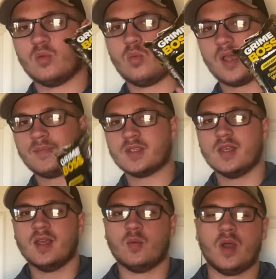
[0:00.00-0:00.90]
wipes.
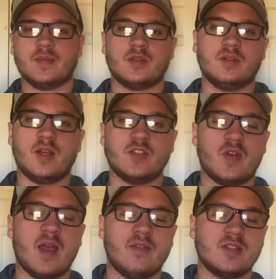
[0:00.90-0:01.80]
Wipes are nice for
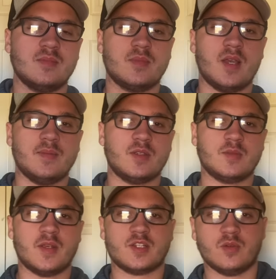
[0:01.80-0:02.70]
having sometimes,
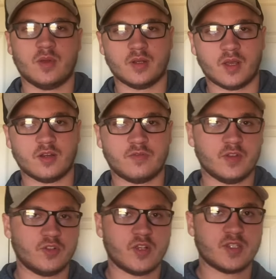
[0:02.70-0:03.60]
especially when uh, you're
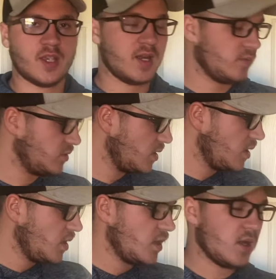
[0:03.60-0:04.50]
field dressing animals.
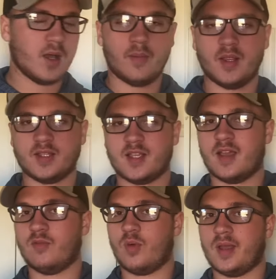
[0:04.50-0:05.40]
Um, I like to
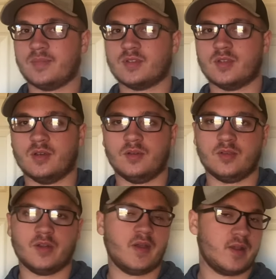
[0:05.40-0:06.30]
have wipes so,
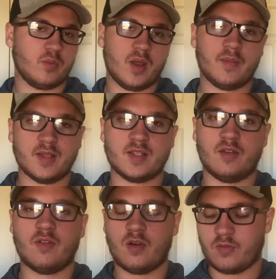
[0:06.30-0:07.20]
you know, I can wipe
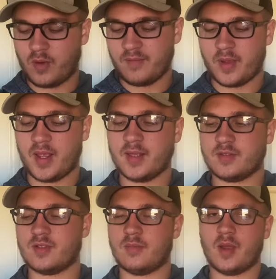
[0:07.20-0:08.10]
myself off, wipe my hands or
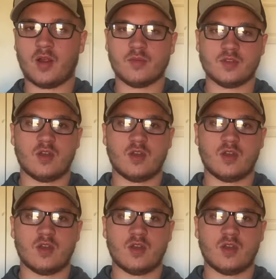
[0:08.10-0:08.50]
something, my arms